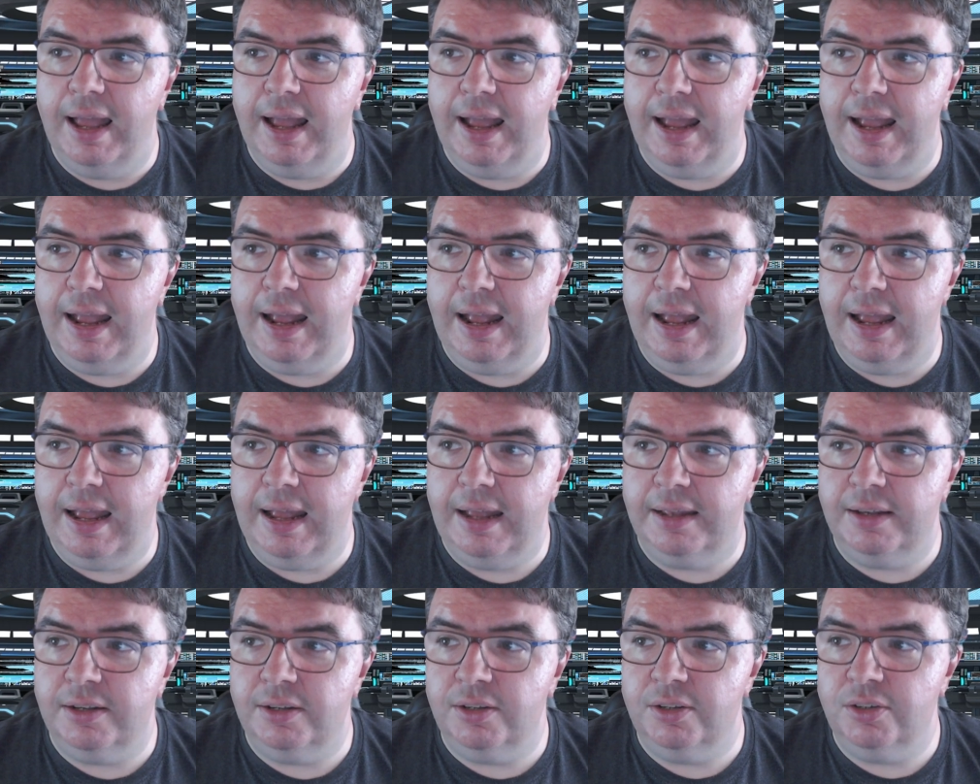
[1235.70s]

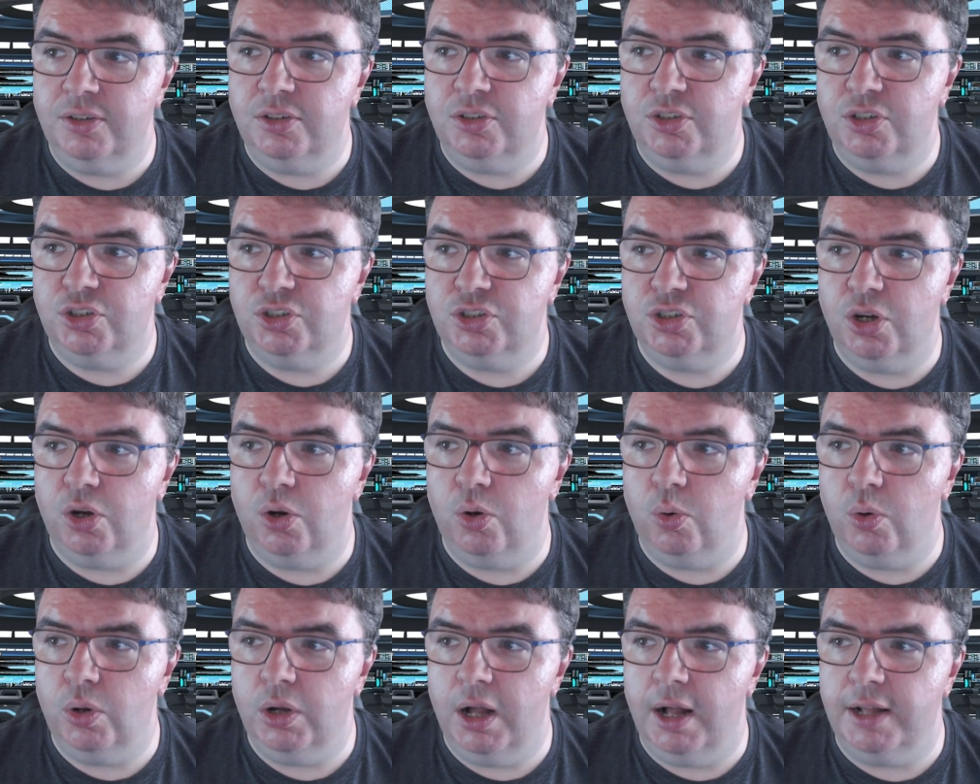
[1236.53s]
And
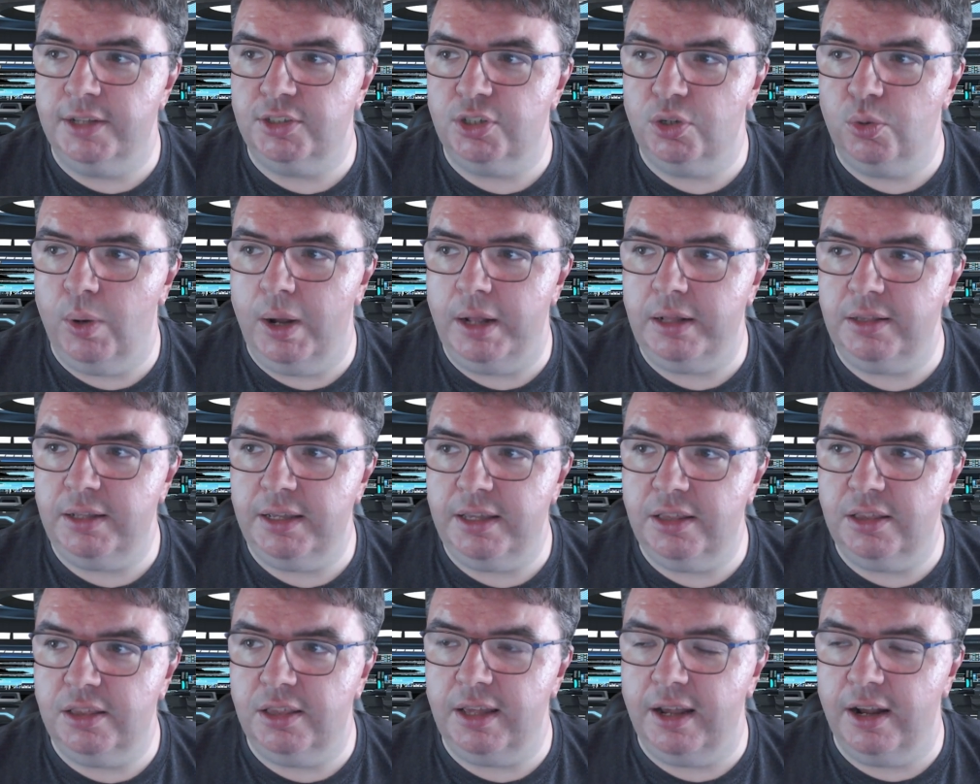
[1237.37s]
so
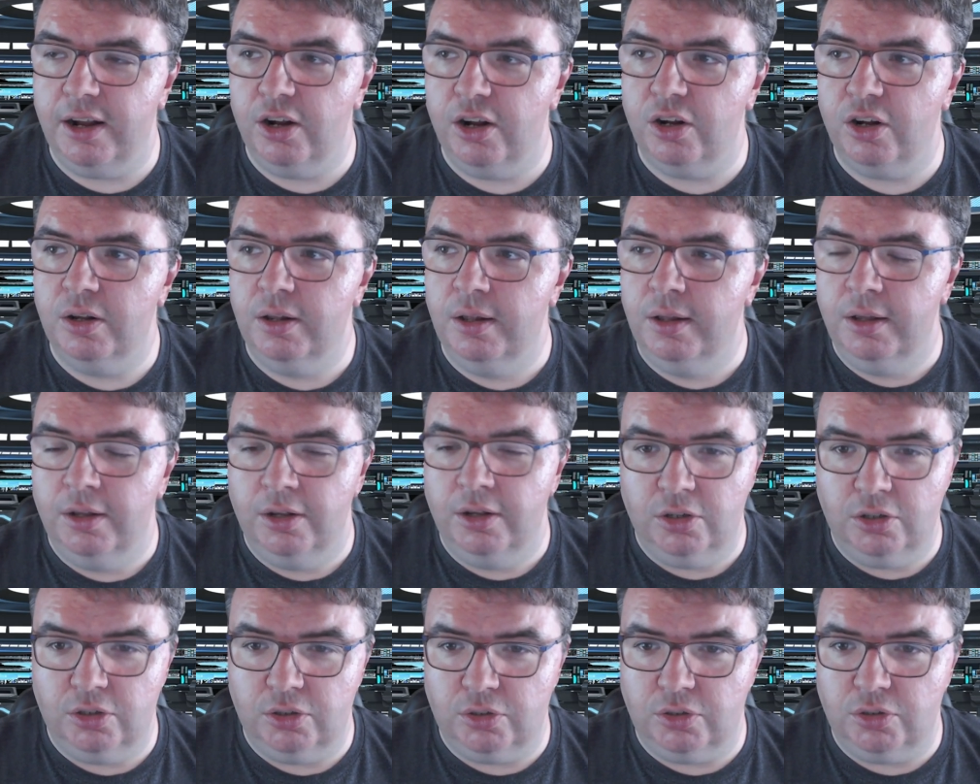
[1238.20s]
consequently, their
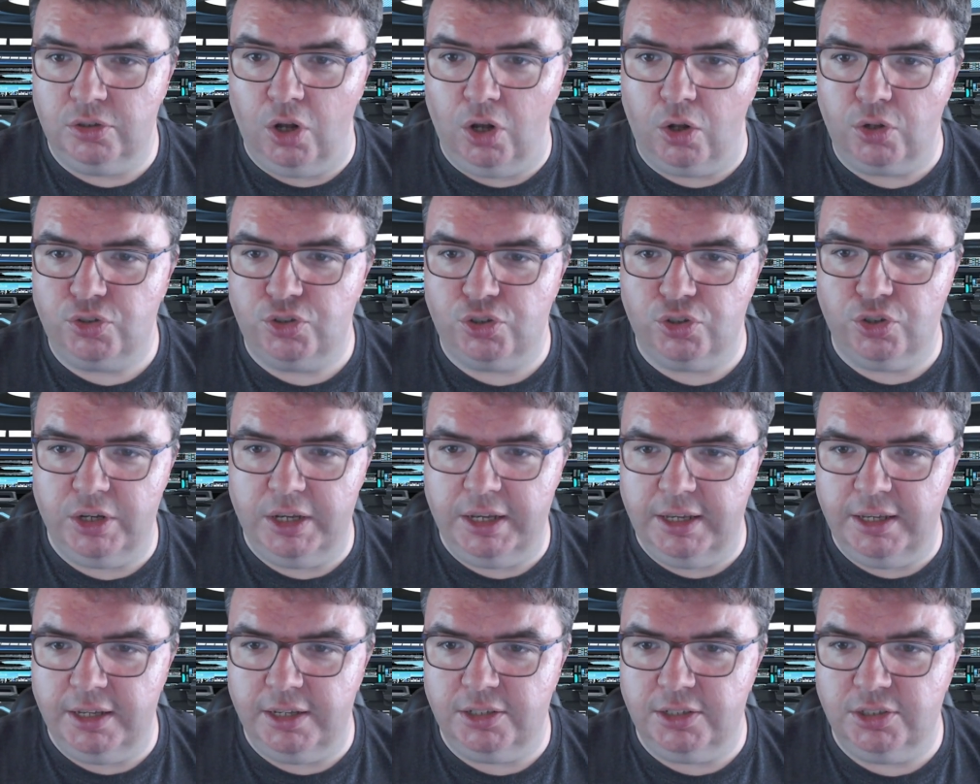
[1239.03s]
culture
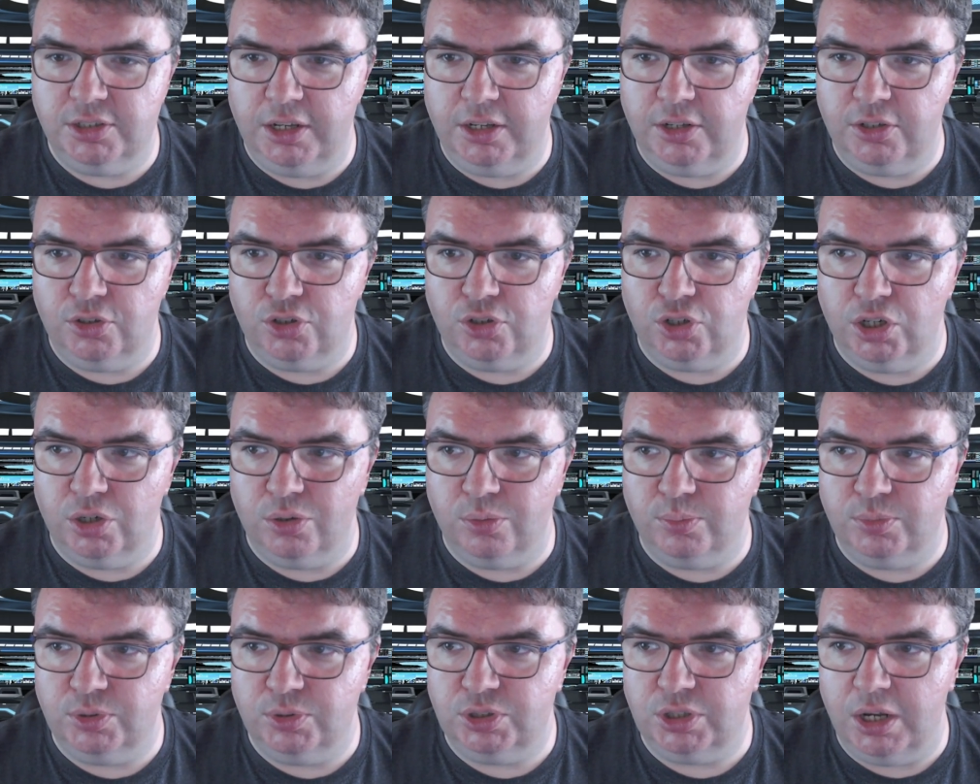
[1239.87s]
is in
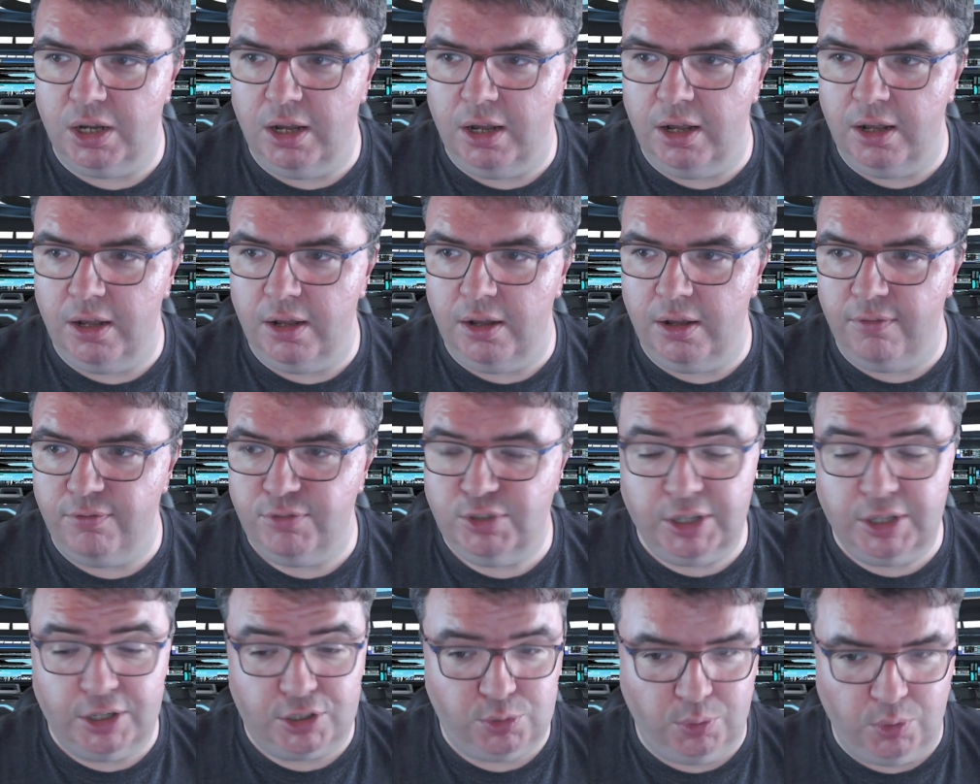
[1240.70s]
terms of
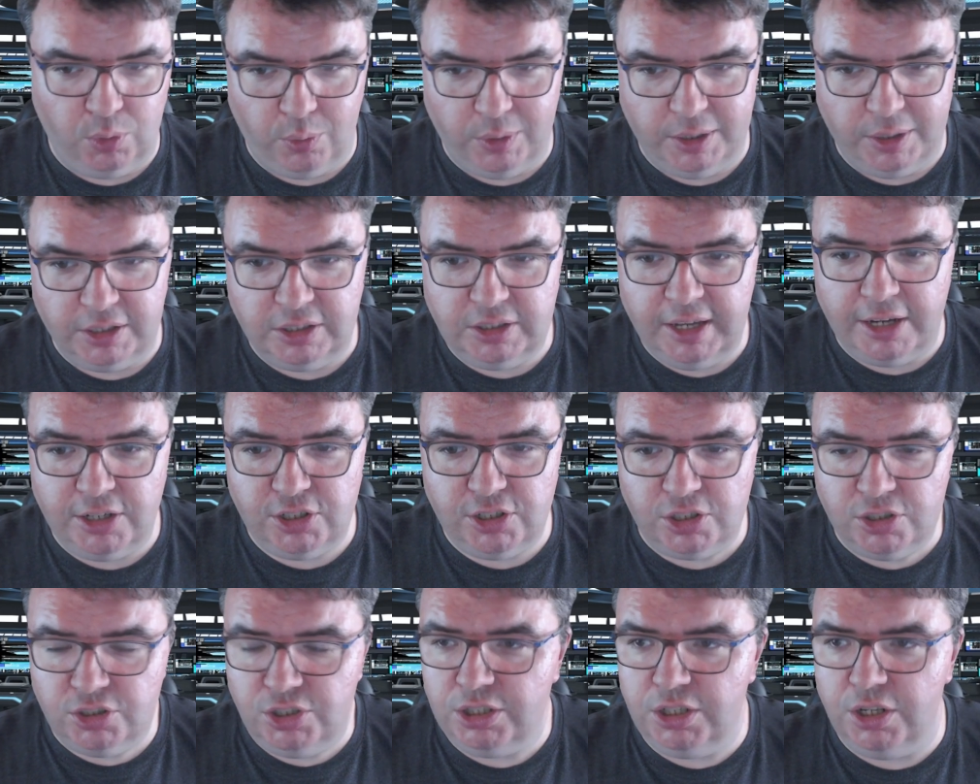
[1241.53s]
sexual
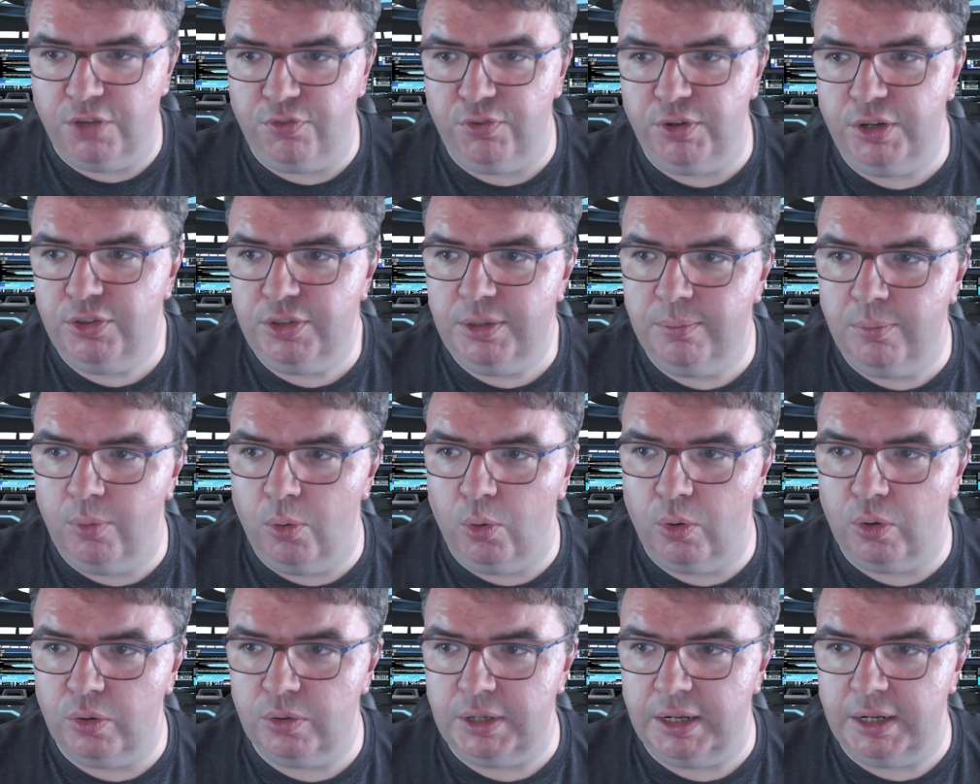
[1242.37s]
orientation significantly
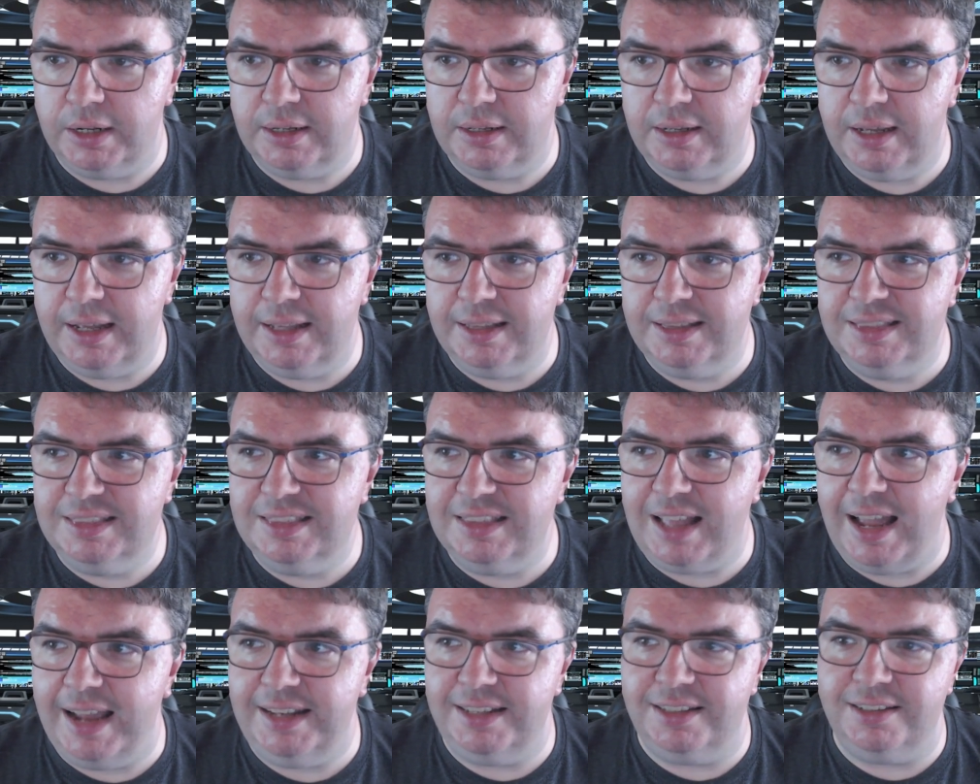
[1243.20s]
more
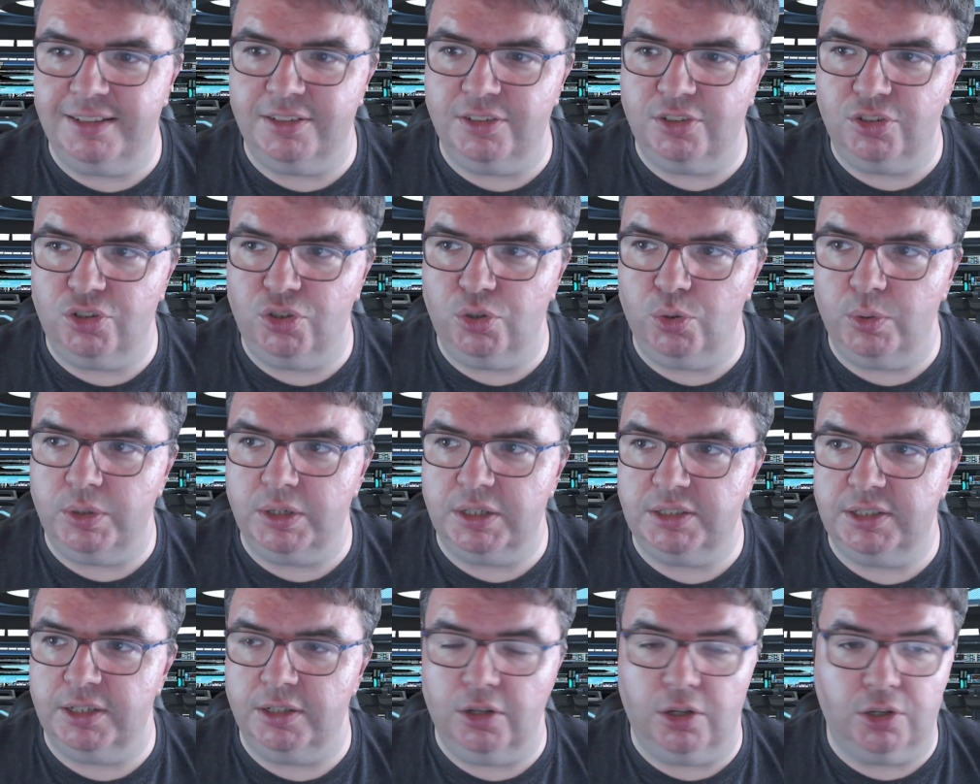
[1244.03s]
enlightened to an
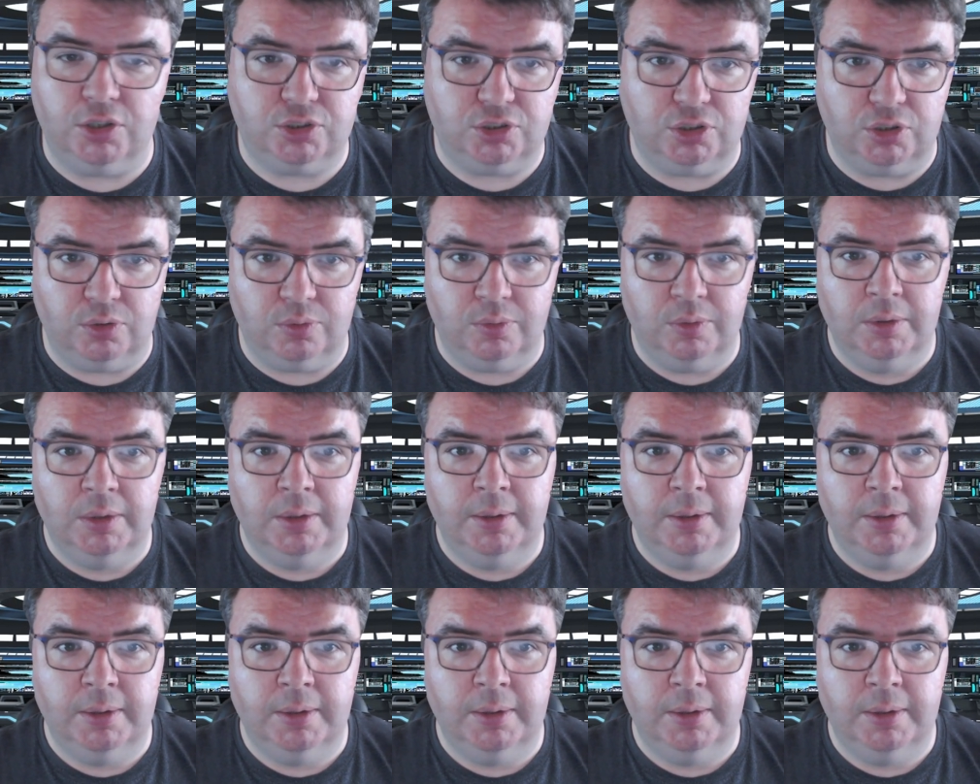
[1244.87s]
extent also.